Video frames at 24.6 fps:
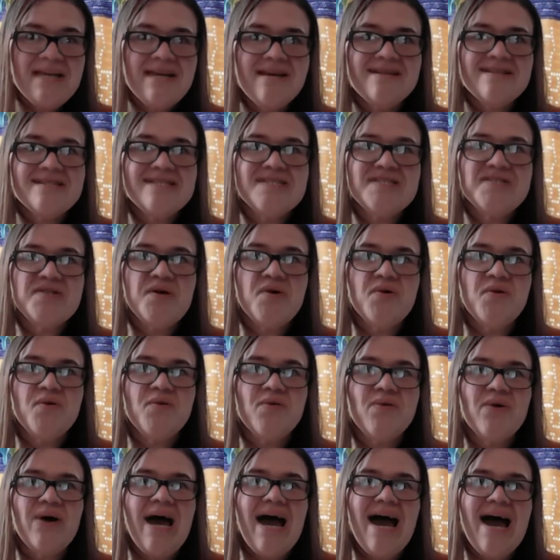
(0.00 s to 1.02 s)

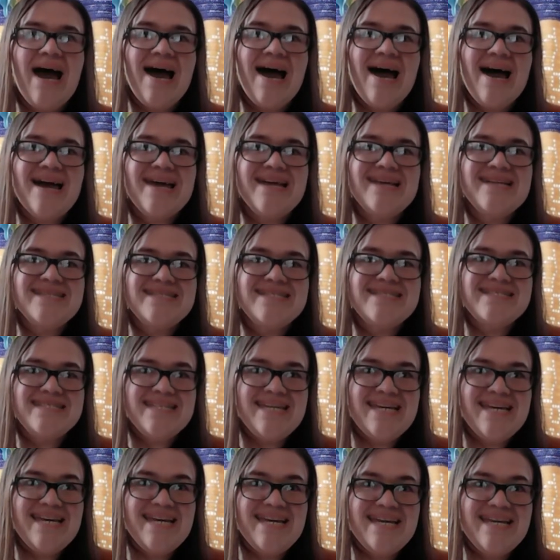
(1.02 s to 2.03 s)
So I
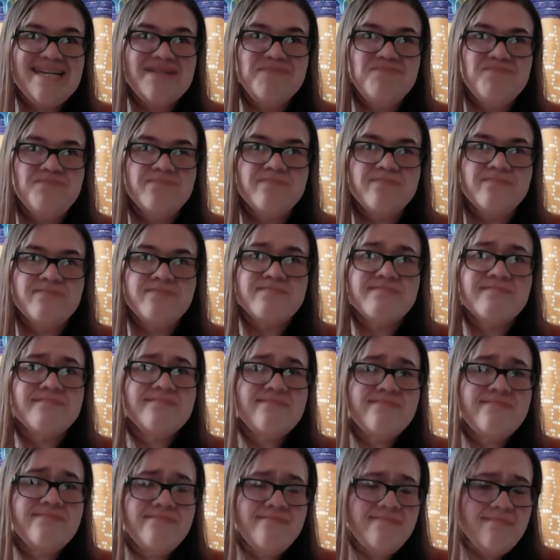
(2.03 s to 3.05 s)
did
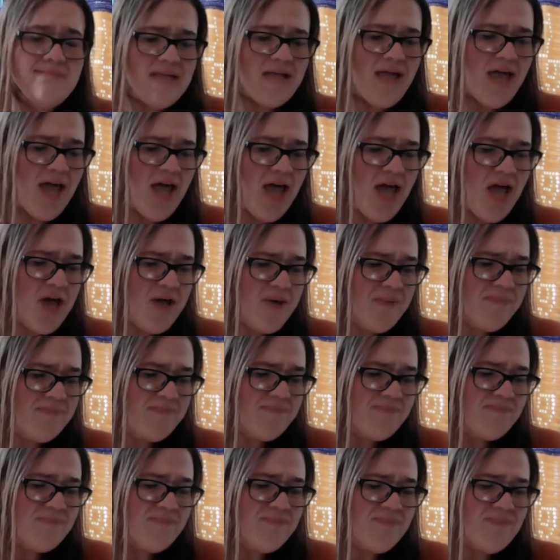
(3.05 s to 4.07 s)

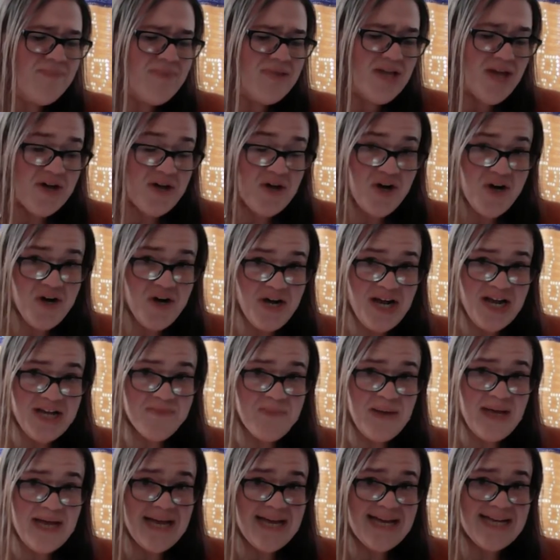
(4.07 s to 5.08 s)
the heart
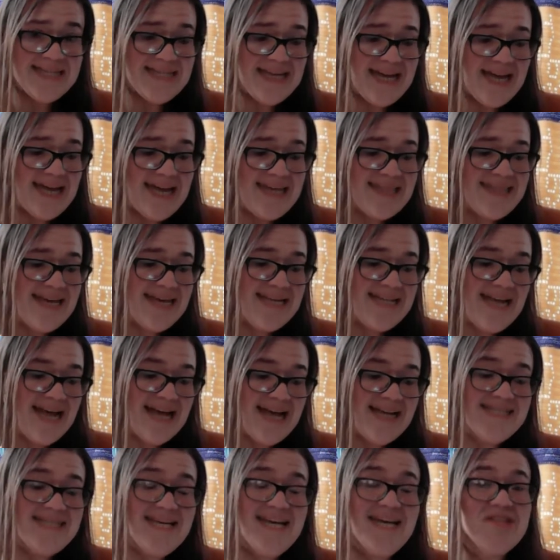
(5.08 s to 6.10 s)
headband, and then
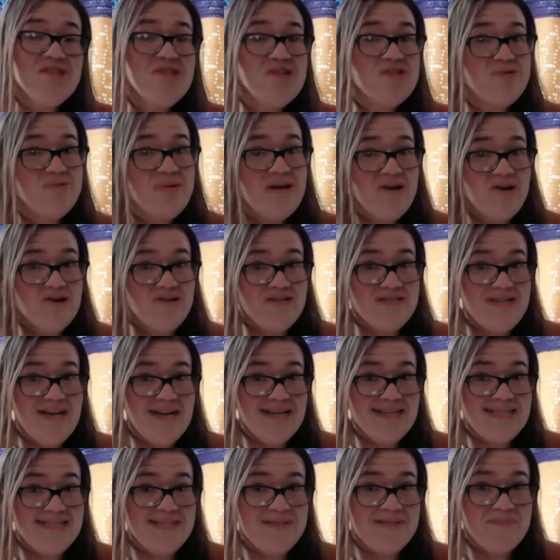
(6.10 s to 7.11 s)
I did the Sweetheart
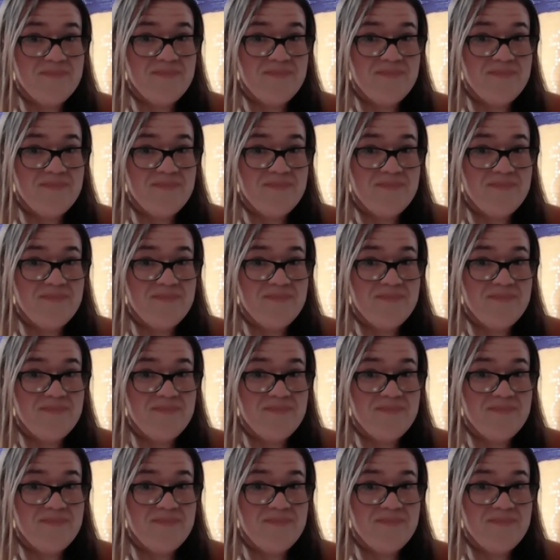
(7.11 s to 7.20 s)
Socks.